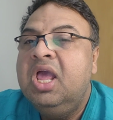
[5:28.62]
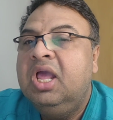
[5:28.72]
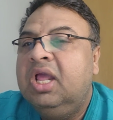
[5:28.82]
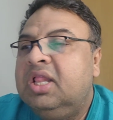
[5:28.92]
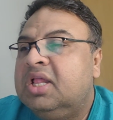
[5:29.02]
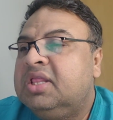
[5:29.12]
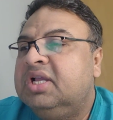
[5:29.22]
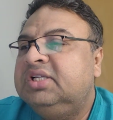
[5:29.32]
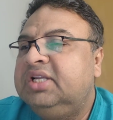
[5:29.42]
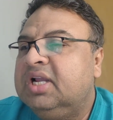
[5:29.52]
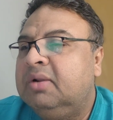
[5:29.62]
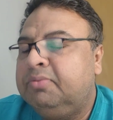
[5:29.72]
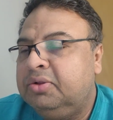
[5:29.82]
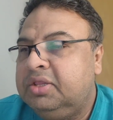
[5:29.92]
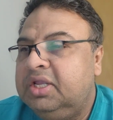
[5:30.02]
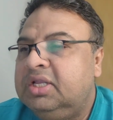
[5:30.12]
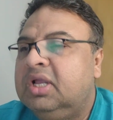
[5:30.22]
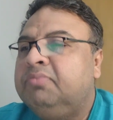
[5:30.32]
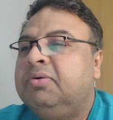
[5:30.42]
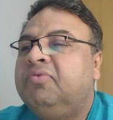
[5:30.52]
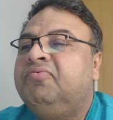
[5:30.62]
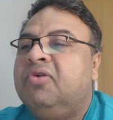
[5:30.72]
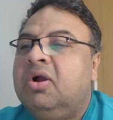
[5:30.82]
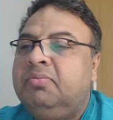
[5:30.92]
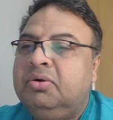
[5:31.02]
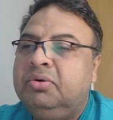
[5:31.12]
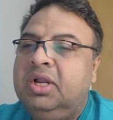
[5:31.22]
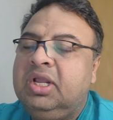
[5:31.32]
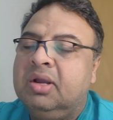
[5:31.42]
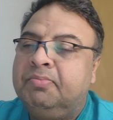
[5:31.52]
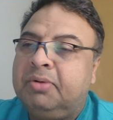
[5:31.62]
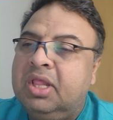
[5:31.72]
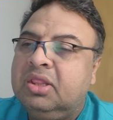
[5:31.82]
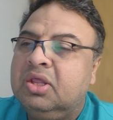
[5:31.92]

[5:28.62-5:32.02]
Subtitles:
is a surgical procedure performed to decompress